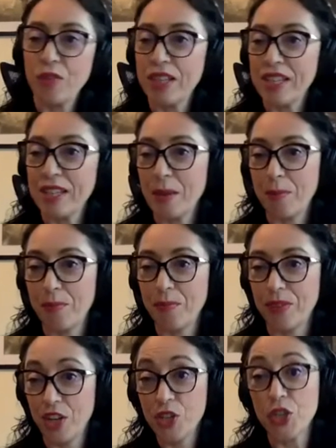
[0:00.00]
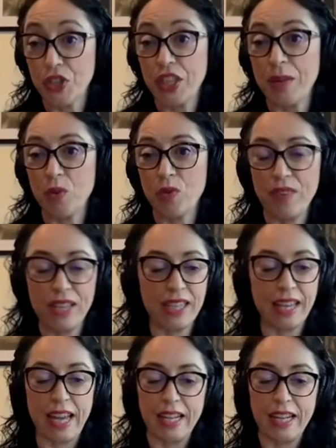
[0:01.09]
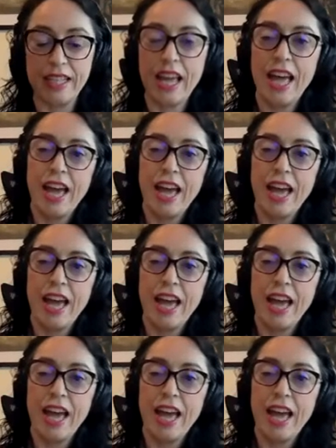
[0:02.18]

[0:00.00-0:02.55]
of the research team who investigated